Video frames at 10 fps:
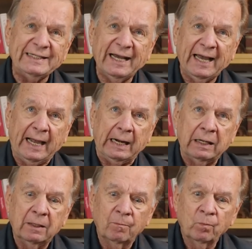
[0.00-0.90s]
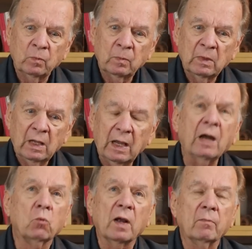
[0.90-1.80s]
data
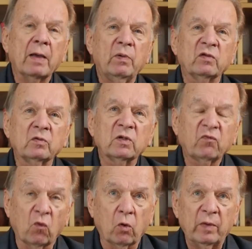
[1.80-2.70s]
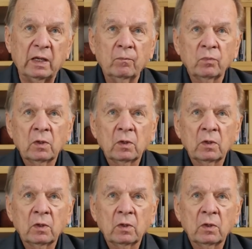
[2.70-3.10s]
and run my business for me.